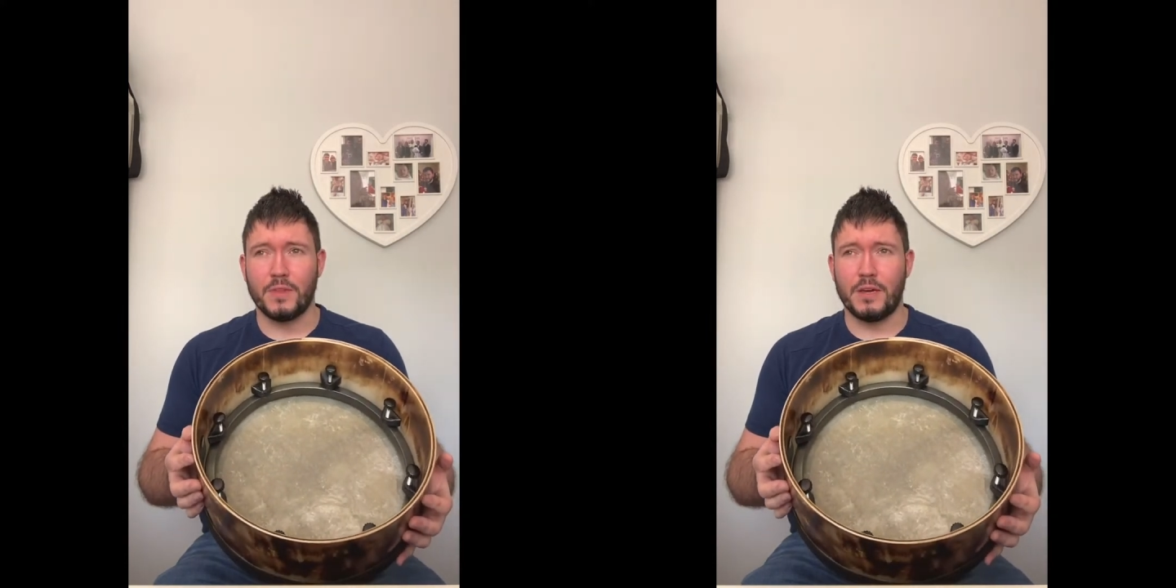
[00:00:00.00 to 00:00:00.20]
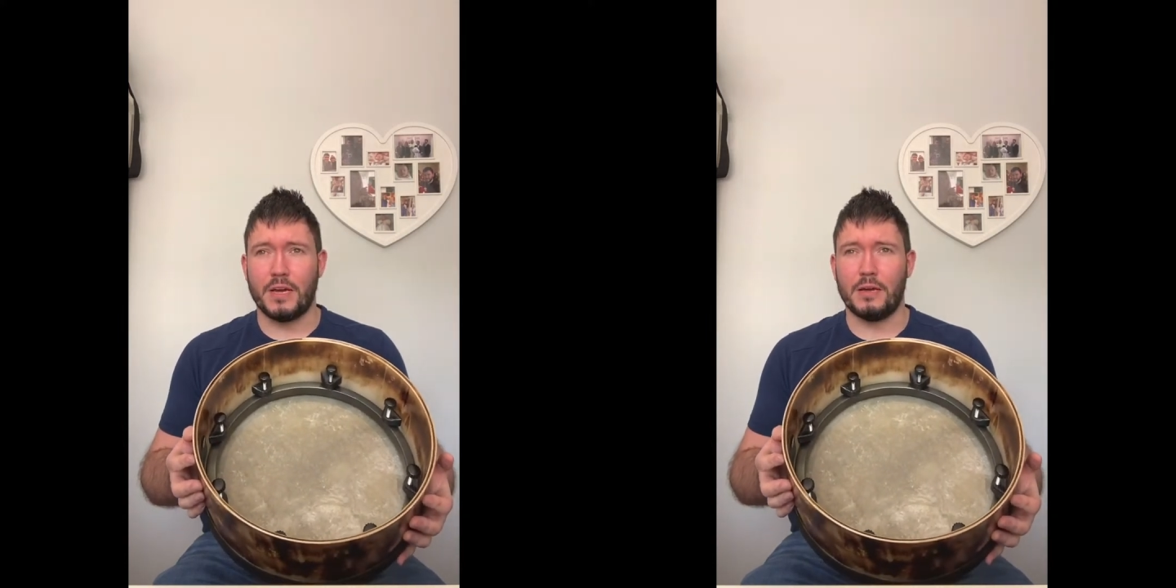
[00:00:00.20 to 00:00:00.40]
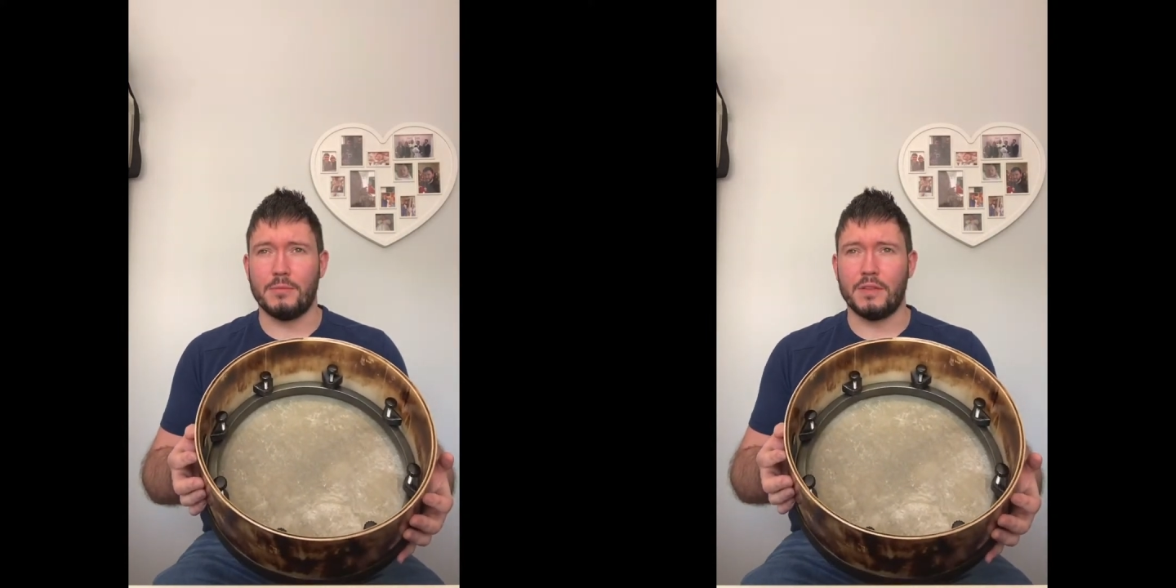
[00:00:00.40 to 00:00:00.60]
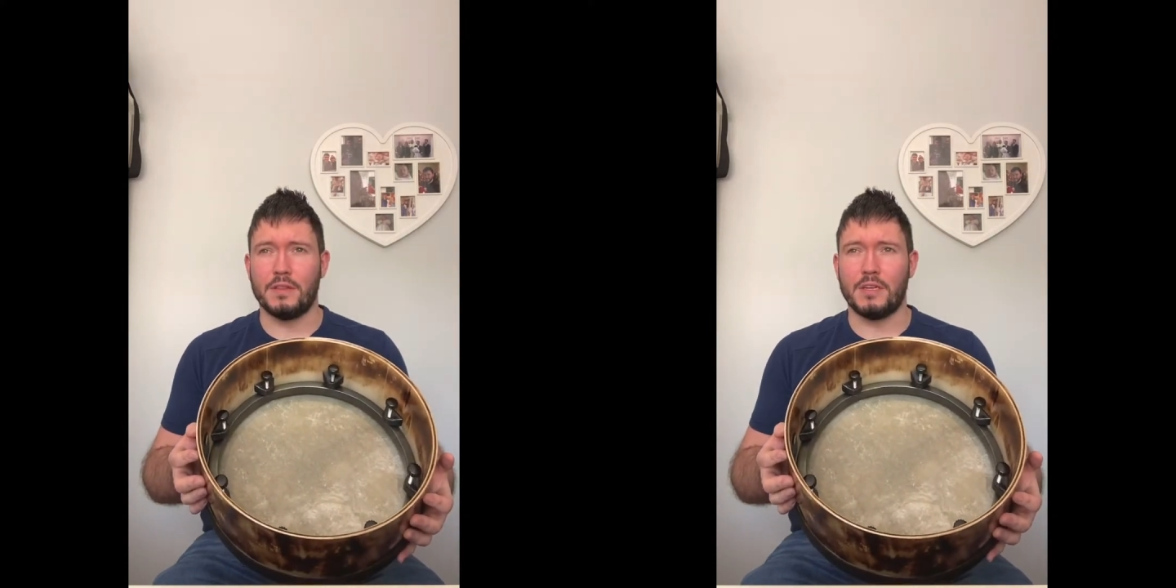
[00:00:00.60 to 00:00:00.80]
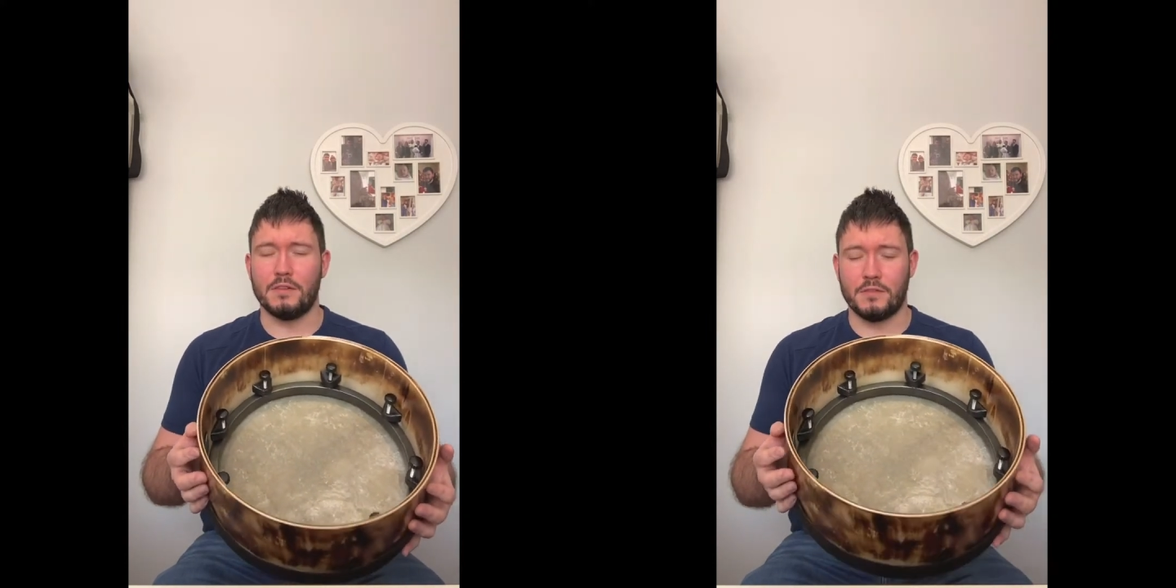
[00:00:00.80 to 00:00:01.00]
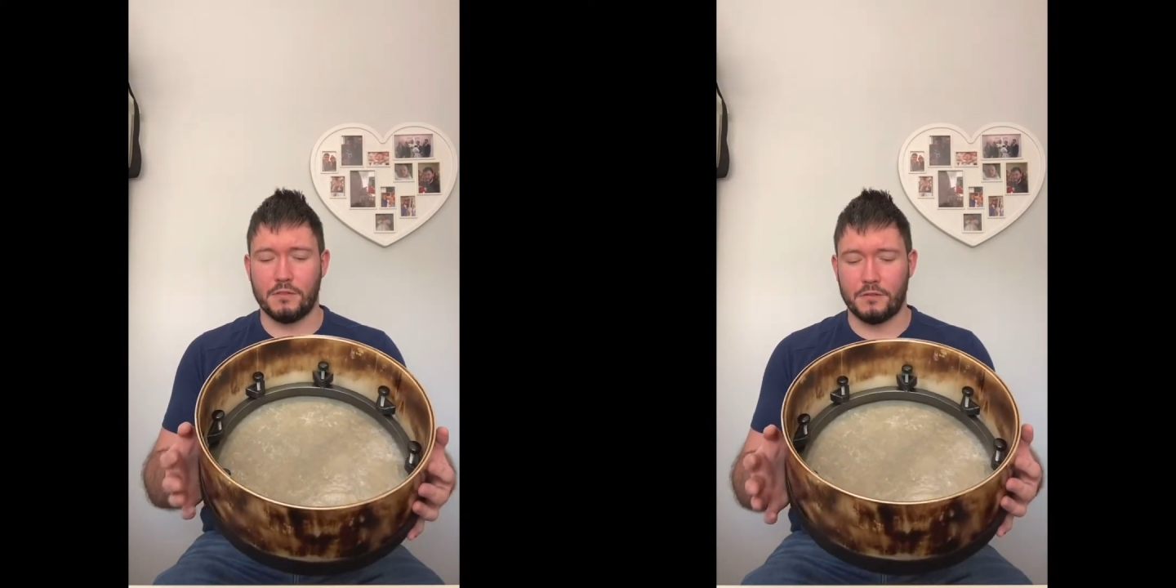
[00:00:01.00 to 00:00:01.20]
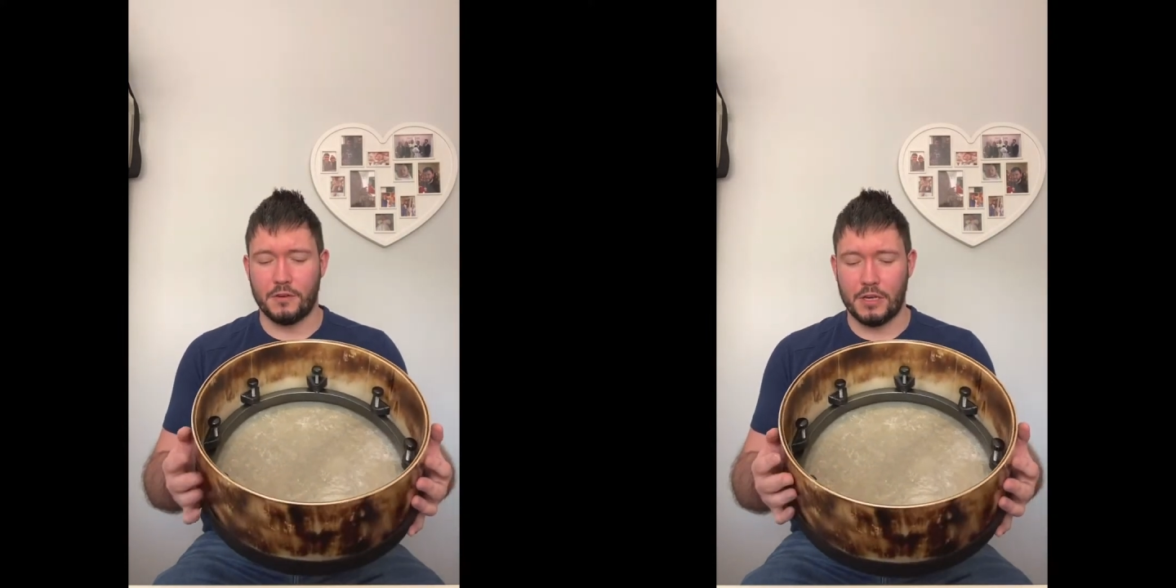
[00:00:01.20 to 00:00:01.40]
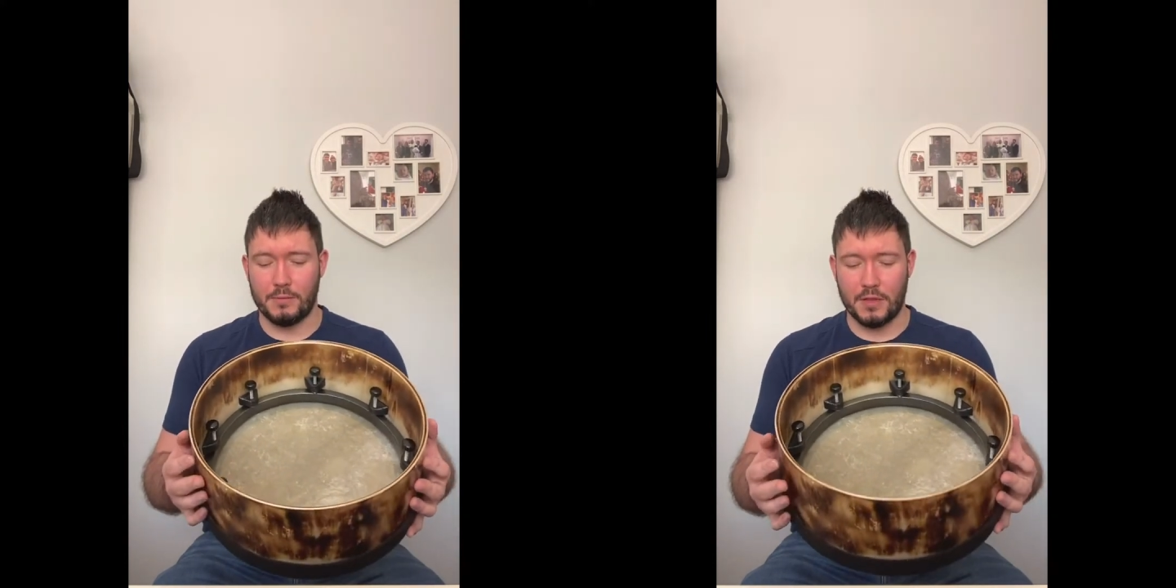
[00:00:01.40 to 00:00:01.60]
And they'd have the
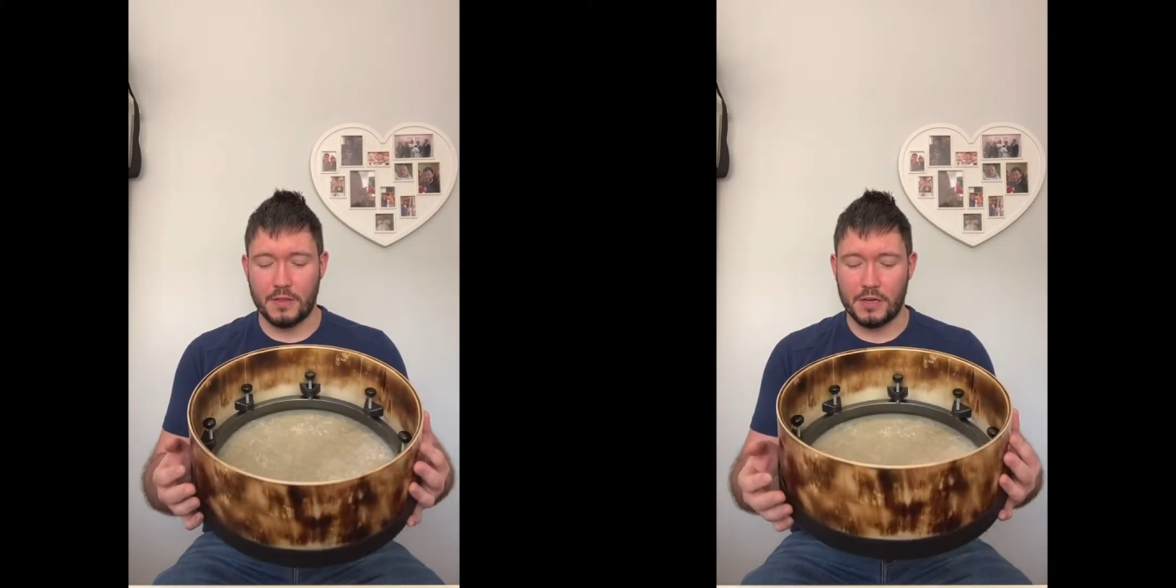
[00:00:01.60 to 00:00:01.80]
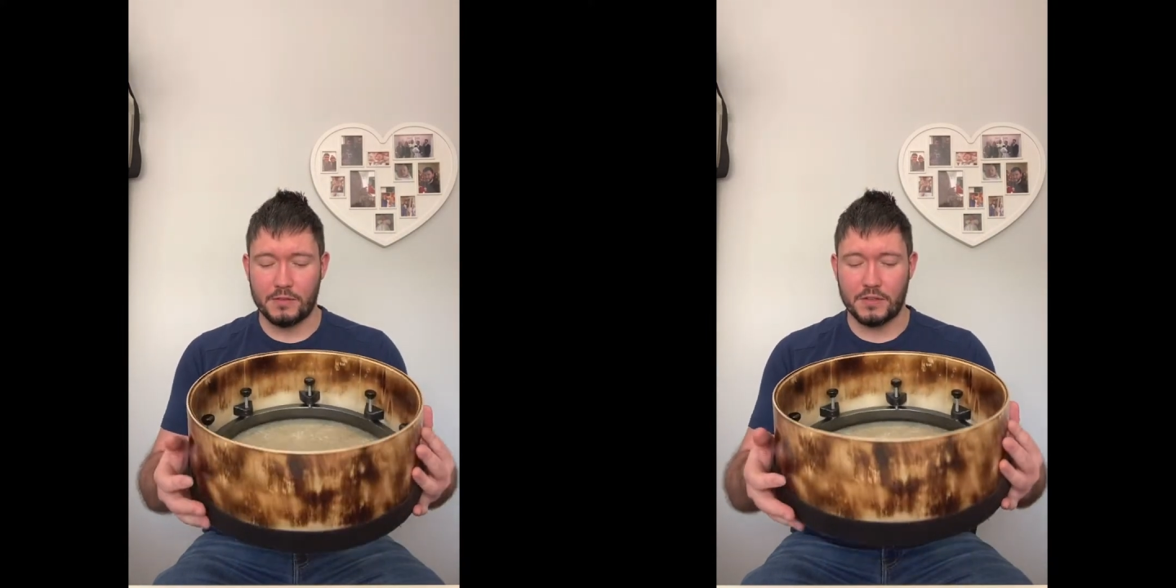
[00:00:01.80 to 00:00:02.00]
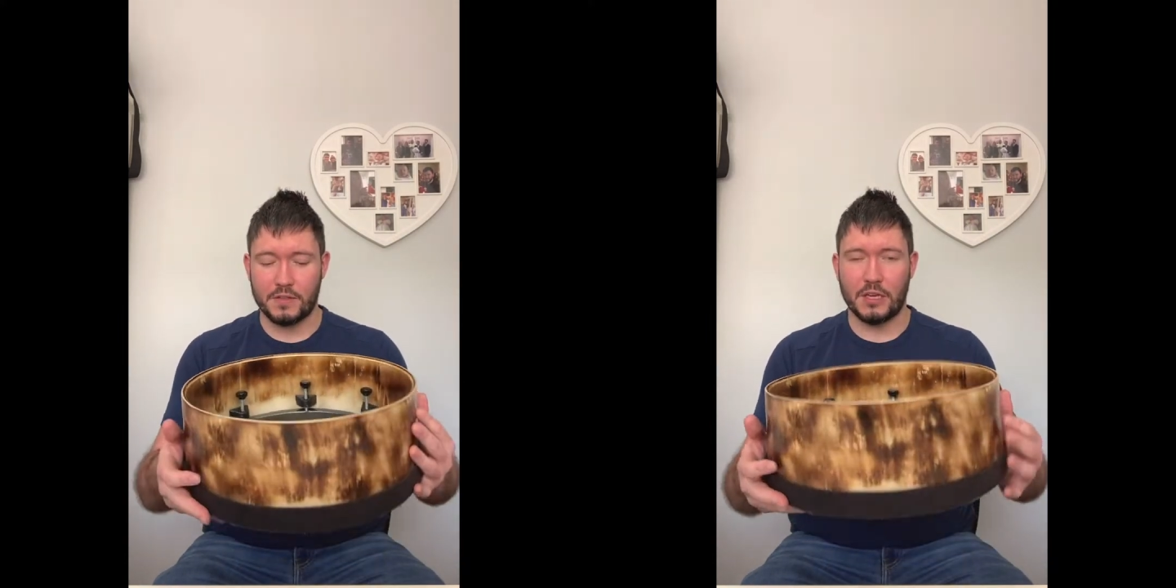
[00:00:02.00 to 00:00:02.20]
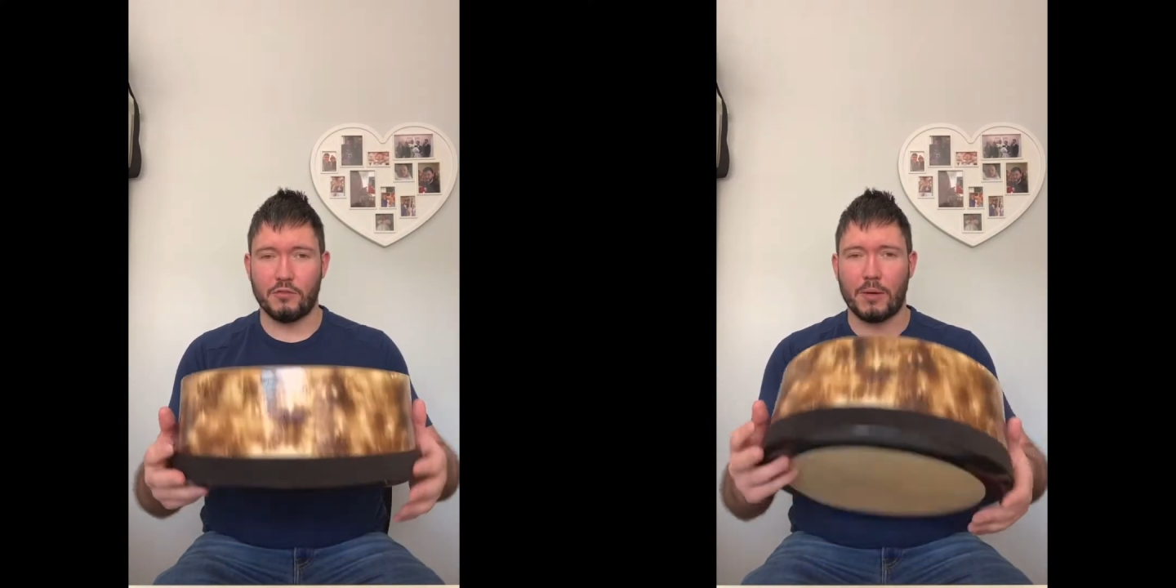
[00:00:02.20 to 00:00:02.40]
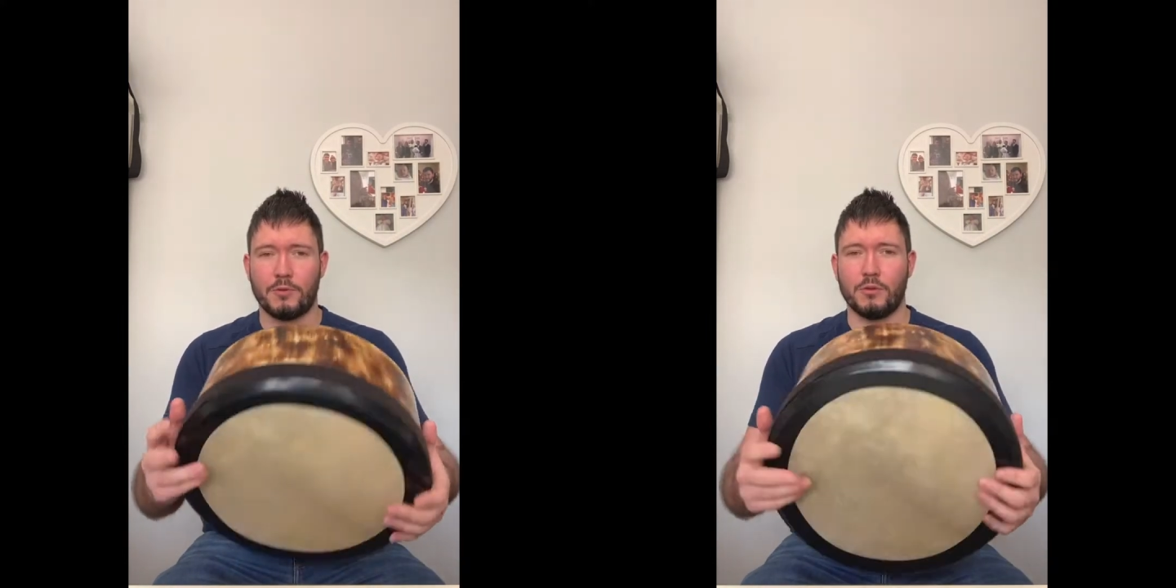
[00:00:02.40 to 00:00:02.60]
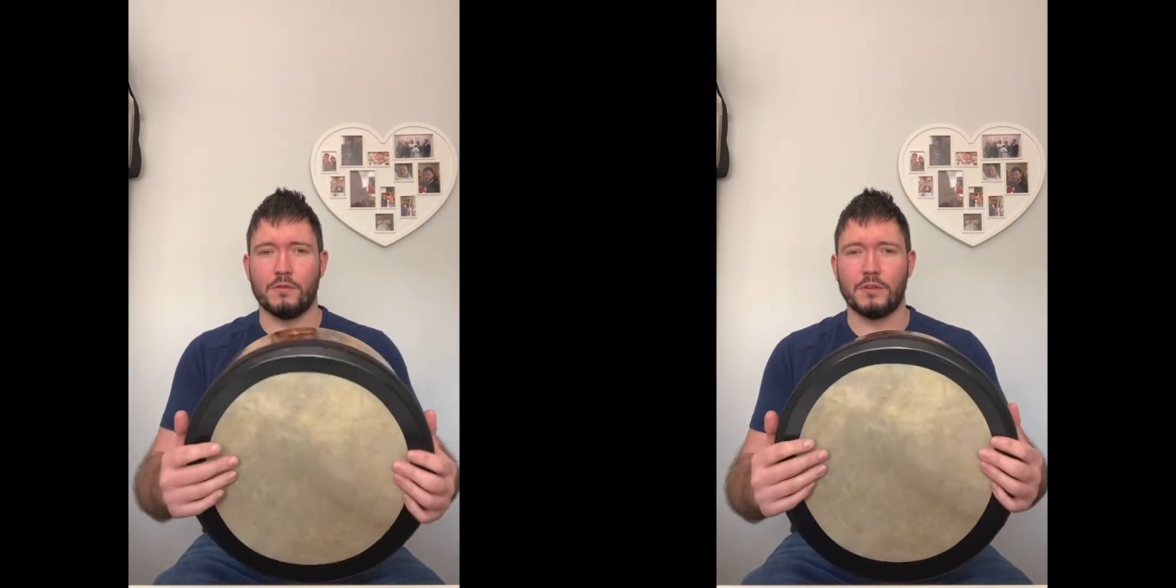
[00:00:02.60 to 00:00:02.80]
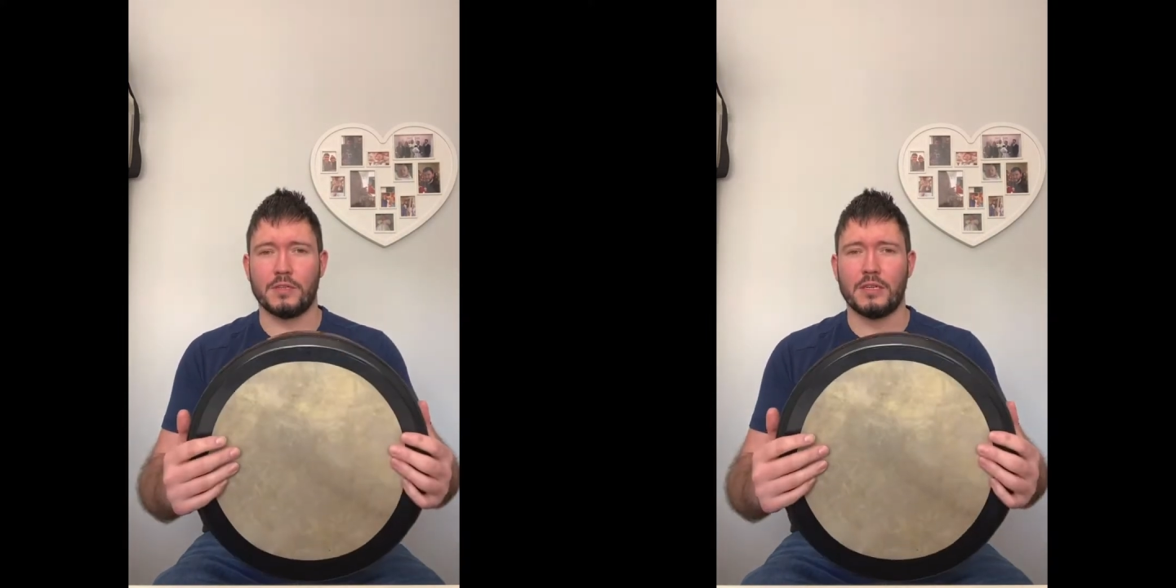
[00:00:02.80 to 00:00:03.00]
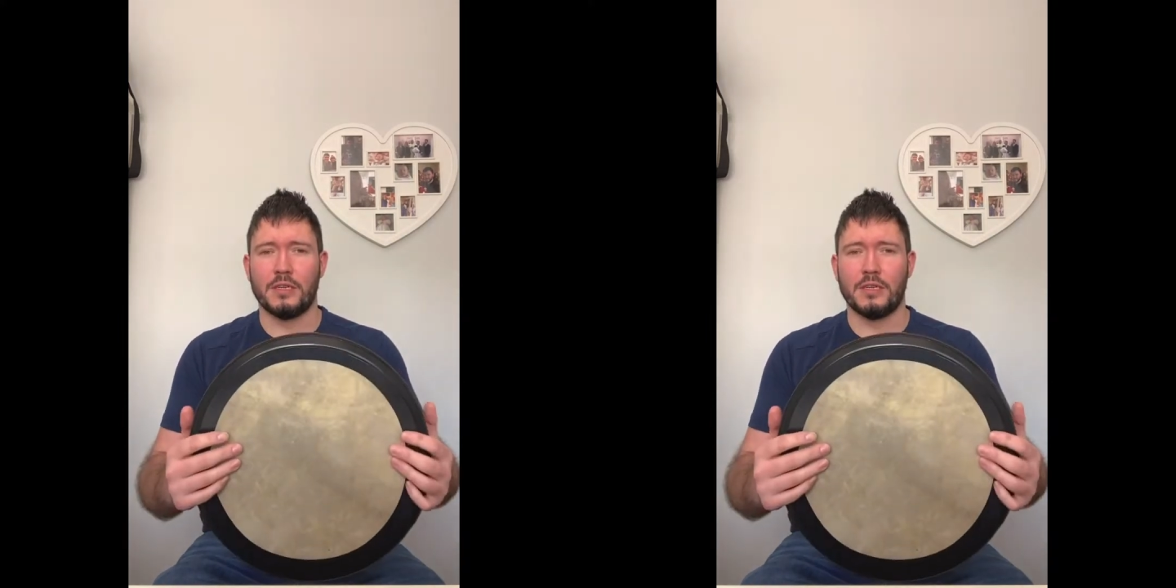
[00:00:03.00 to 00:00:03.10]
frame, and then they'd have a skin wrapped over it,